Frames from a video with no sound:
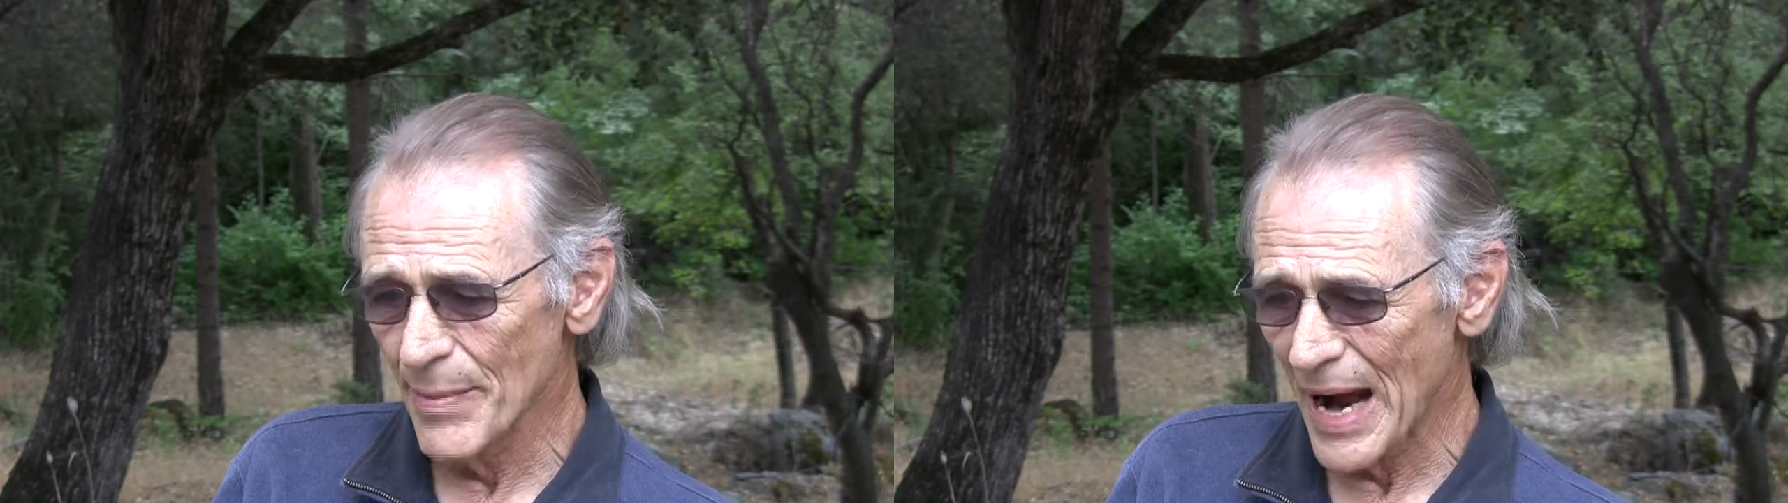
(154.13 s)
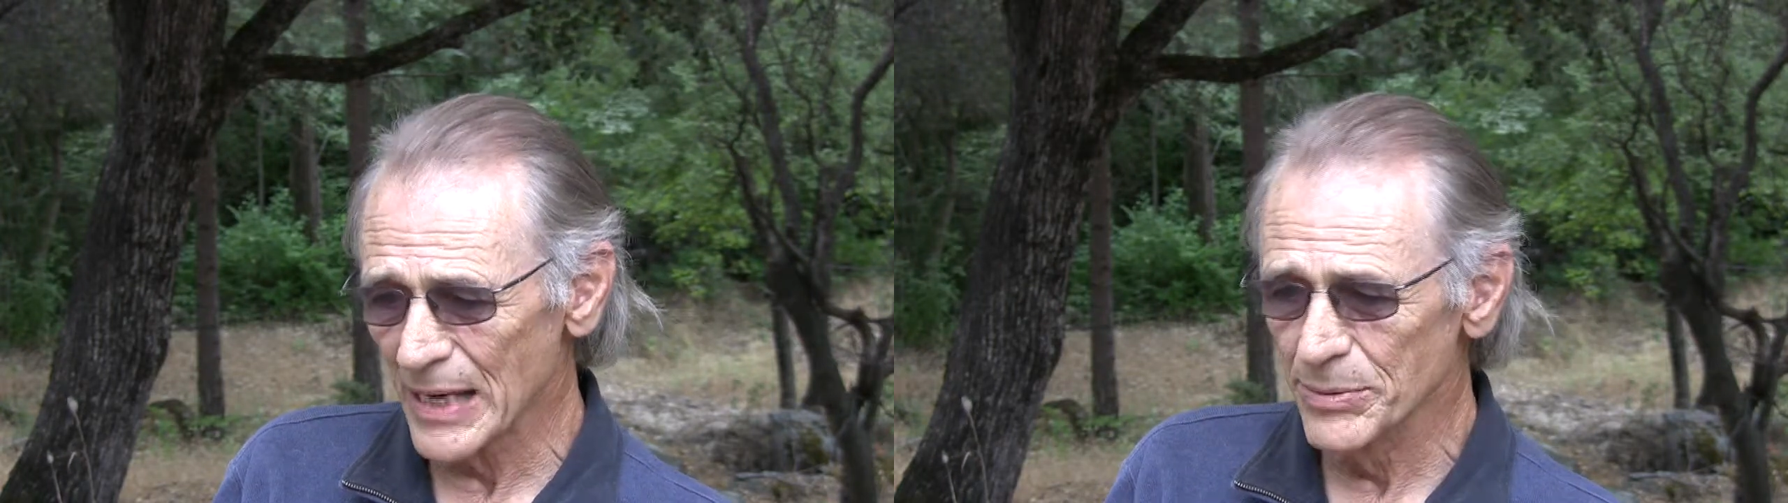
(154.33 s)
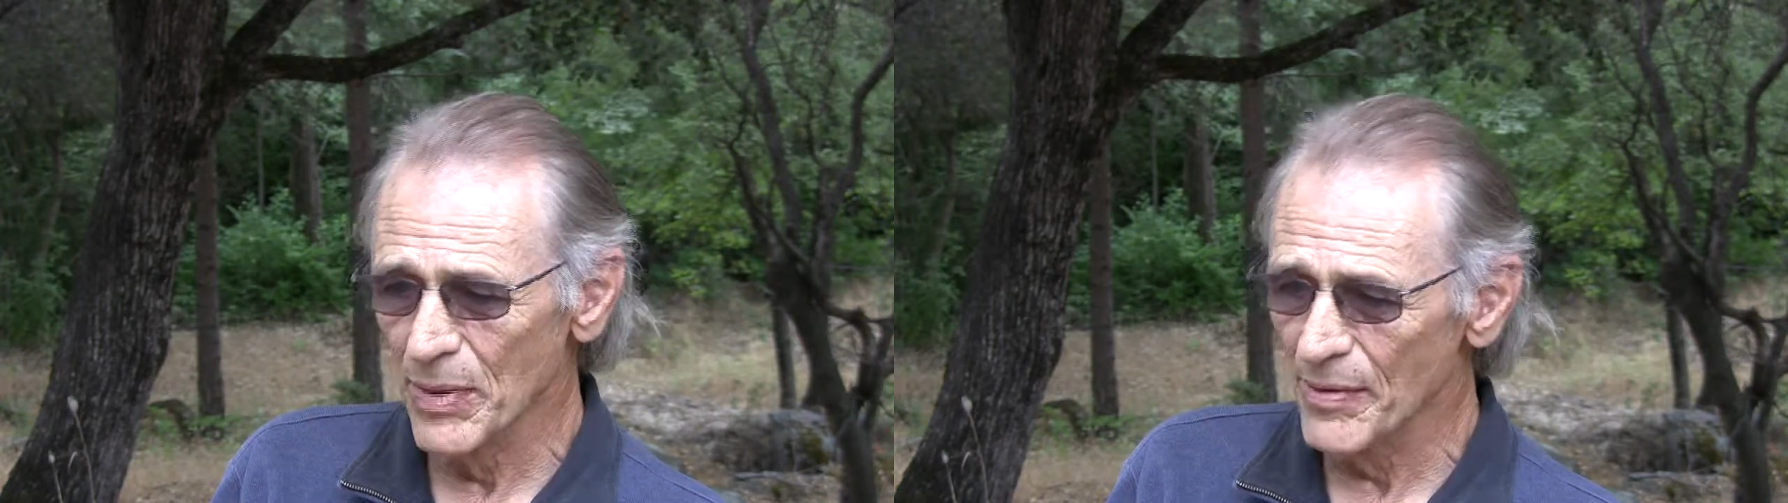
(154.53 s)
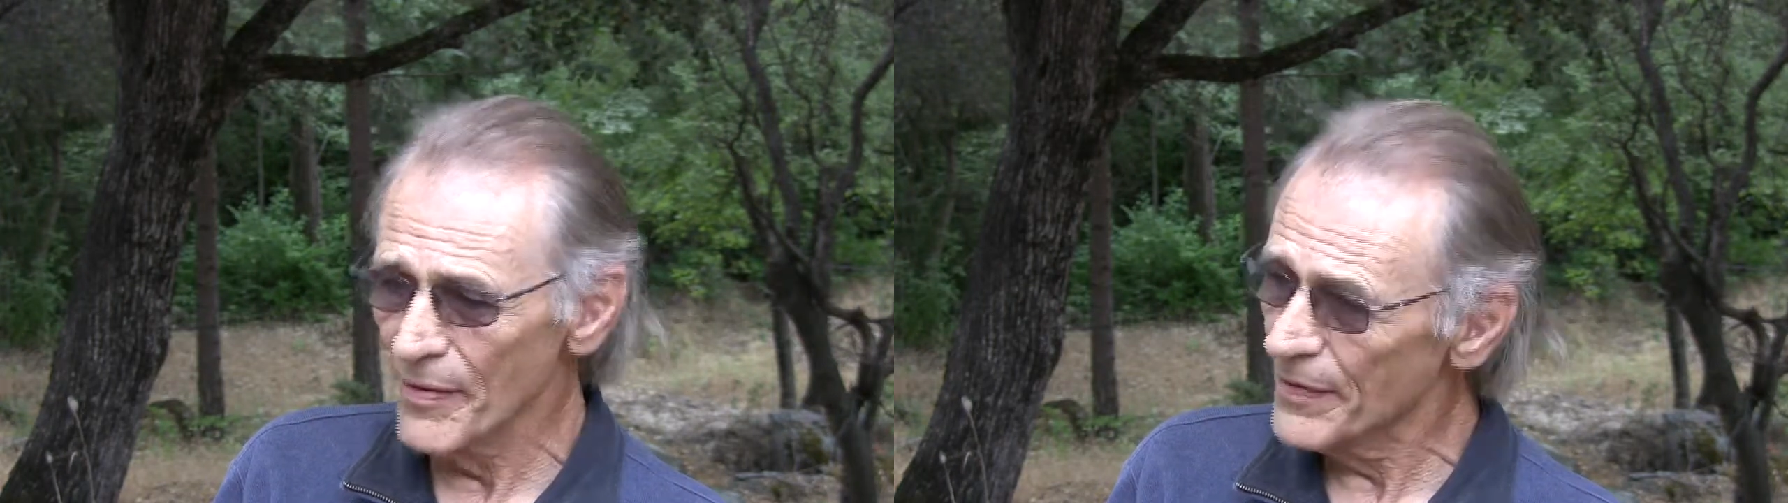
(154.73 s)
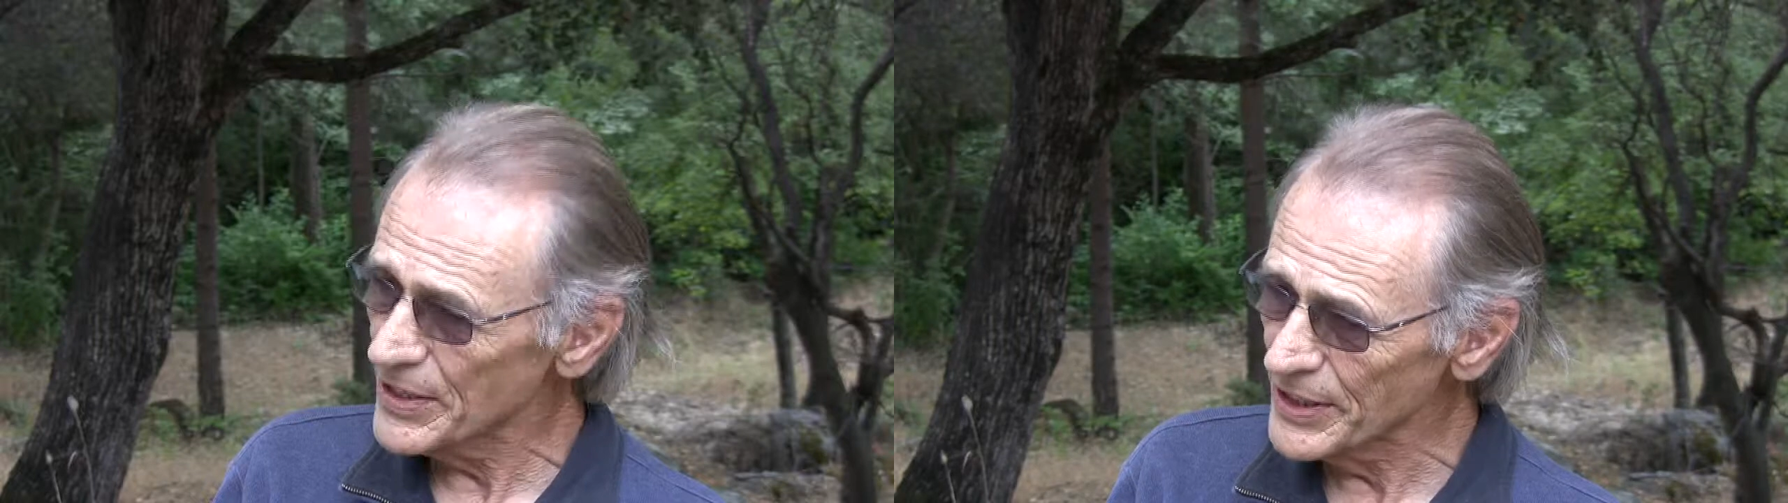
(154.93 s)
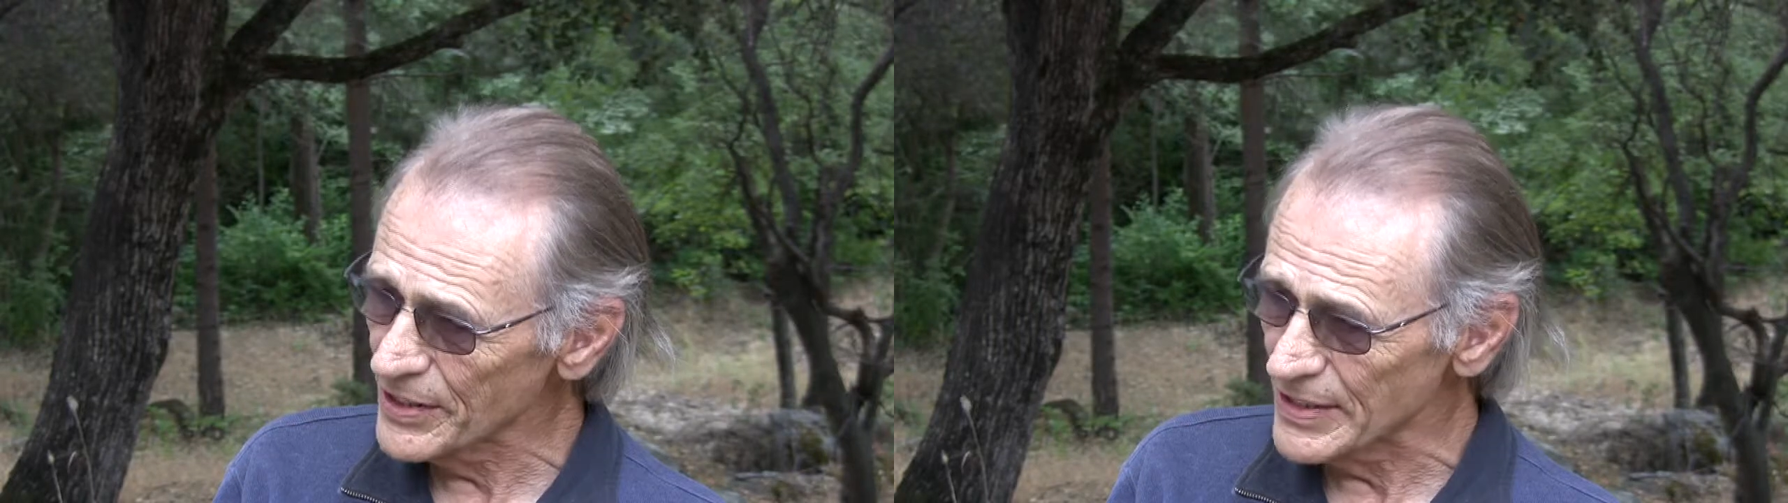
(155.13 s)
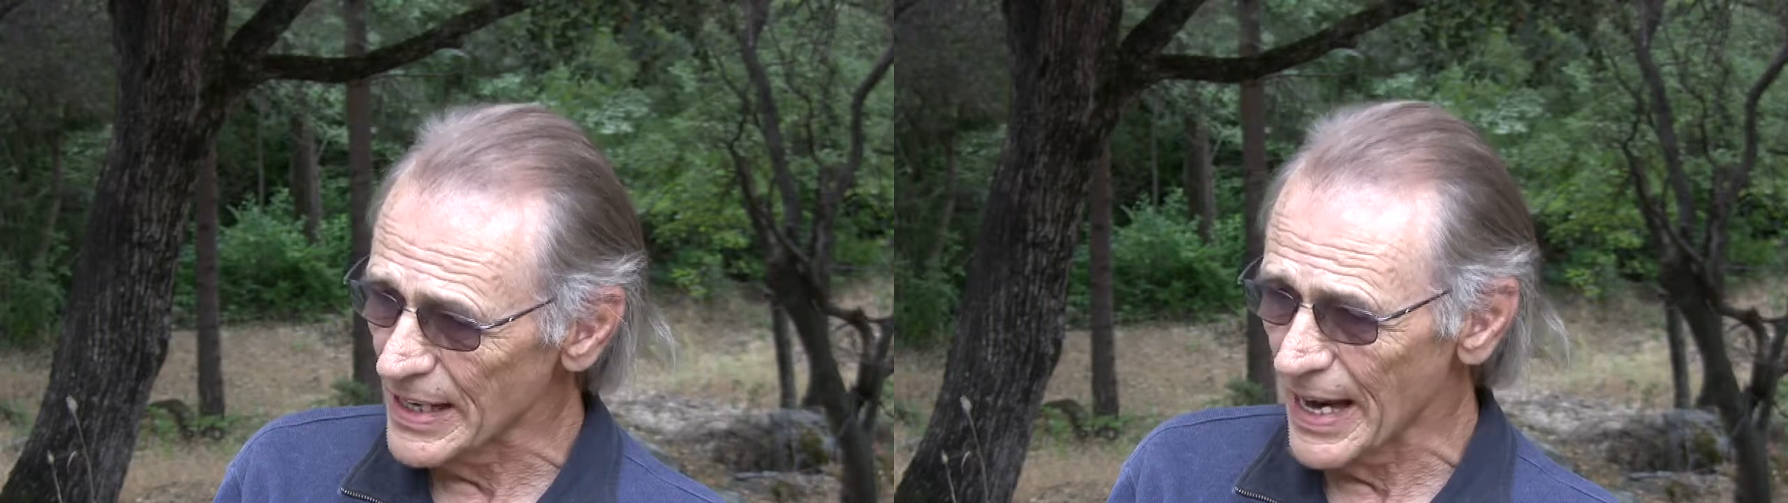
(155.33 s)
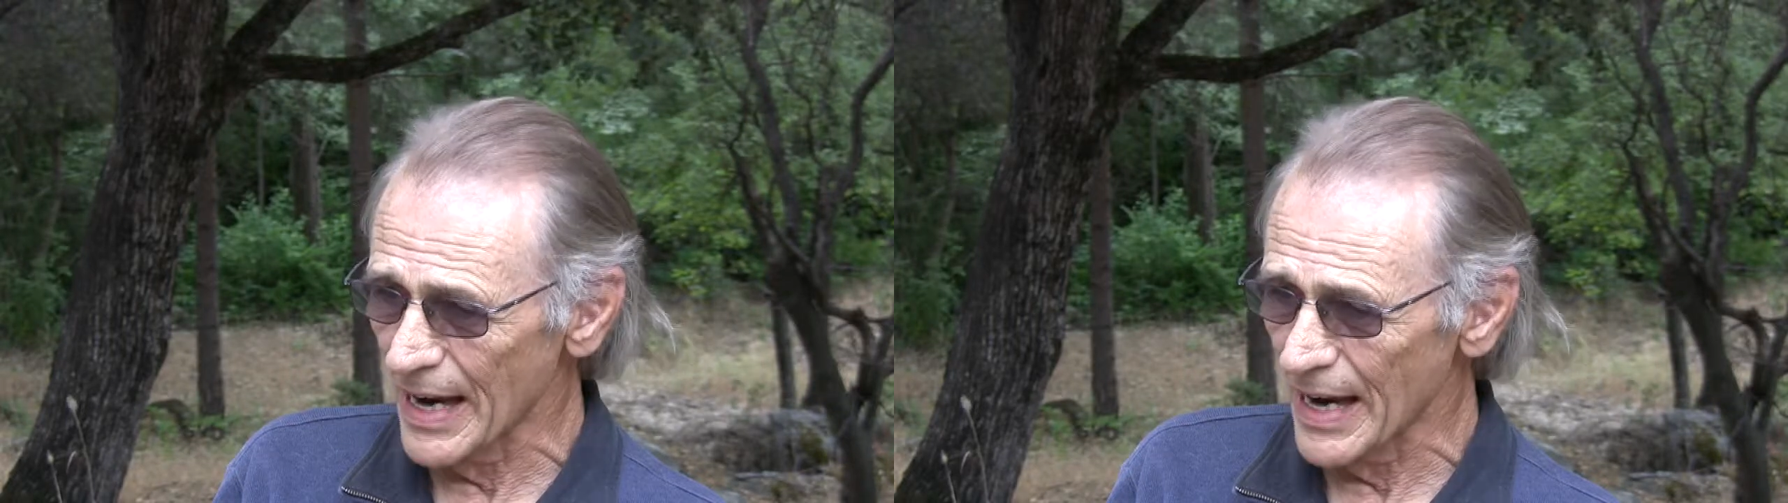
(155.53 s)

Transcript: maximum efficiency